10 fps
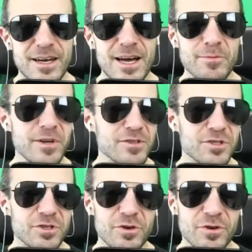I'm not
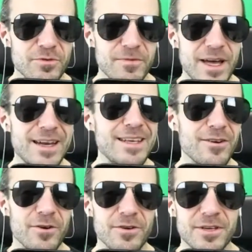sure any
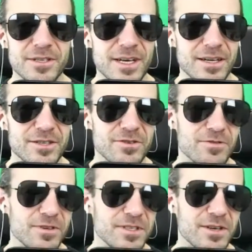
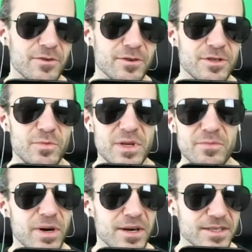architecture is going to be
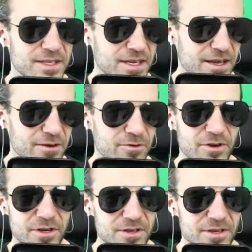passe or
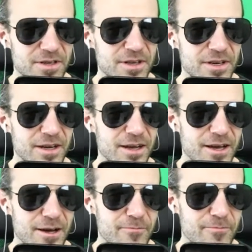not.
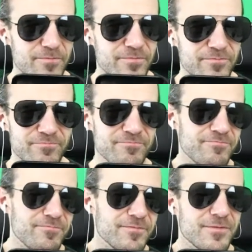Um,
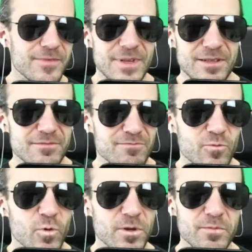it
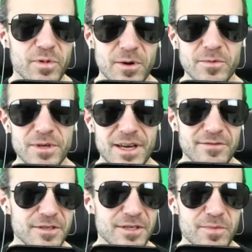will probably
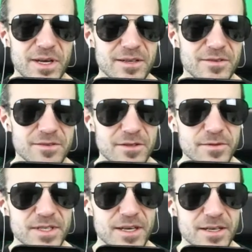heavily depend on the
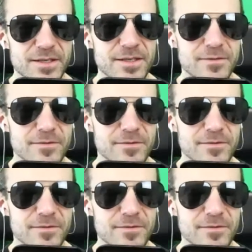use case.